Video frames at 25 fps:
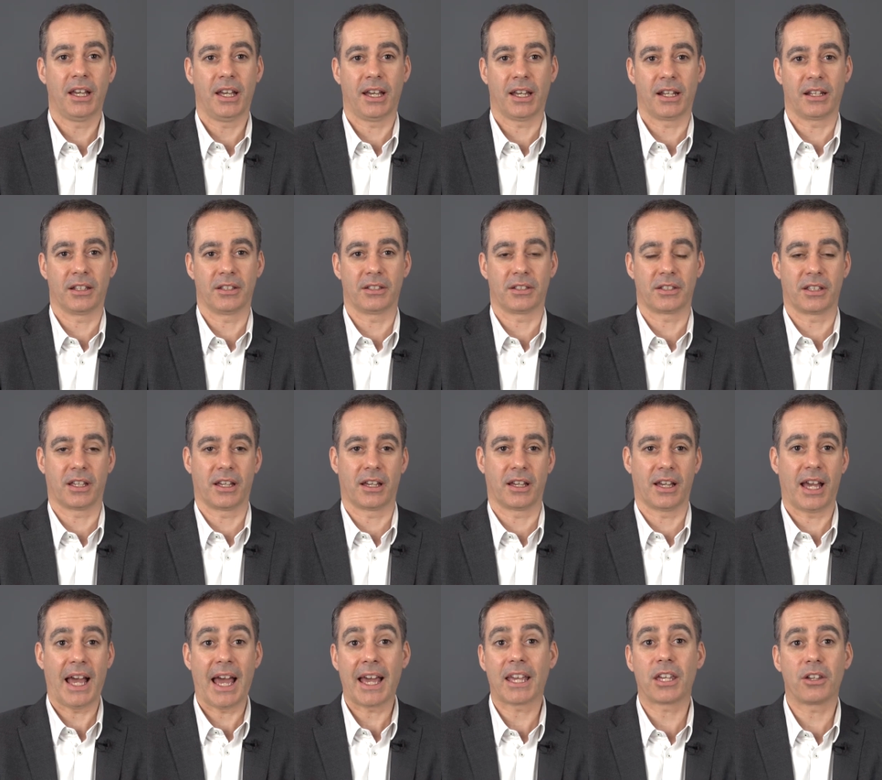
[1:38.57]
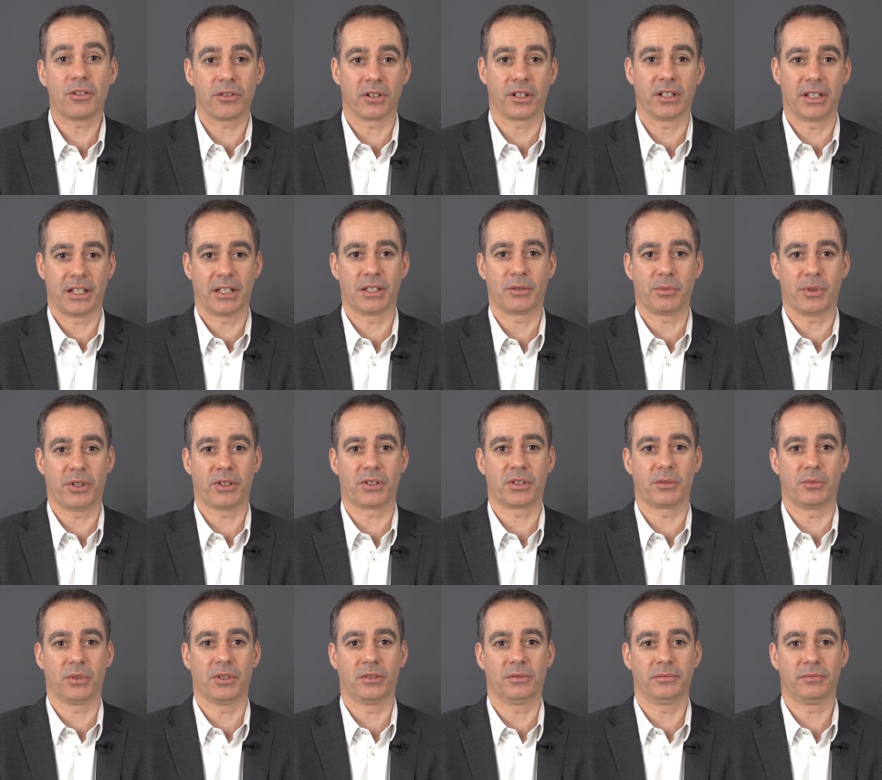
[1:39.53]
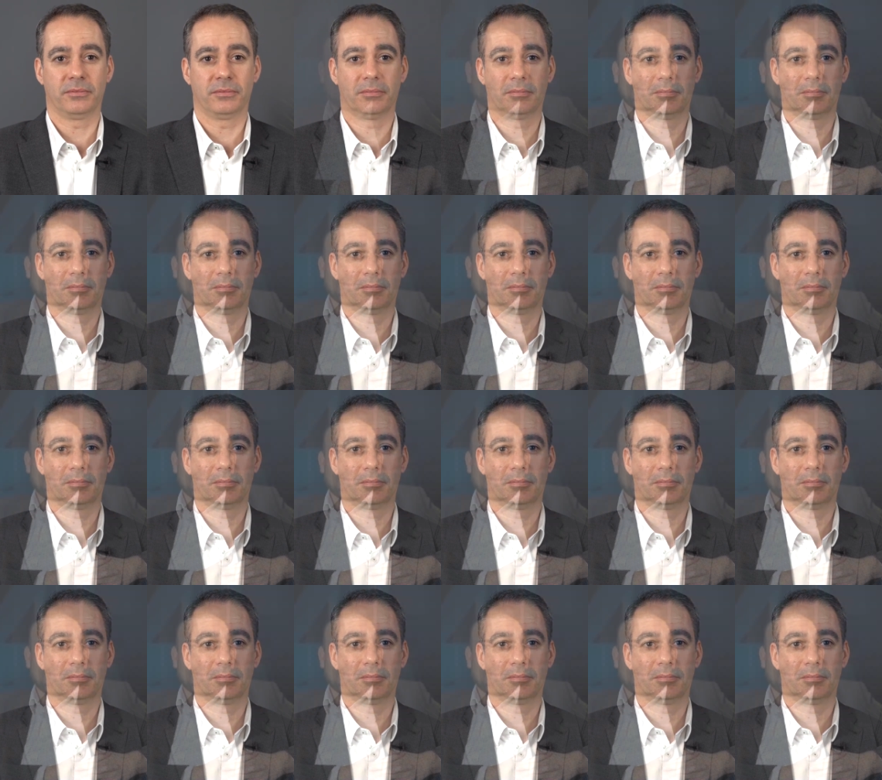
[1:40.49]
and as uh, accurately as possible.